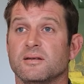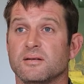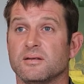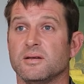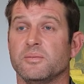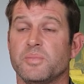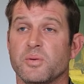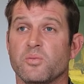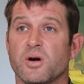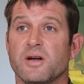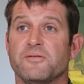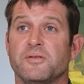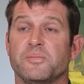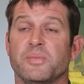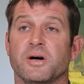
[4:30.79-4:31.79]
you've been
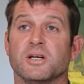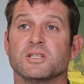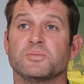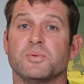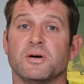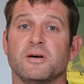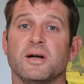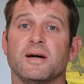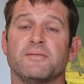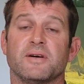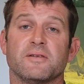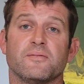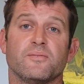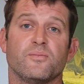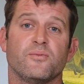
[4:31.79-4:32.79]
waiting for bites, but I have
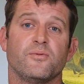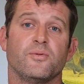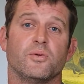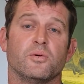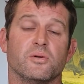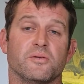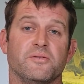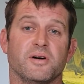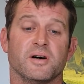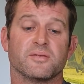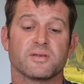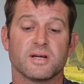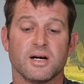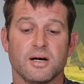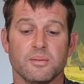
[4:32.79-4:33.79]
had 4 or
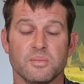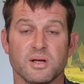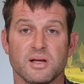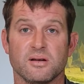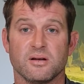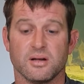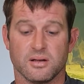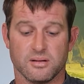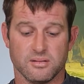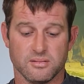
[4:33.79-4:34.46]
5 carp there.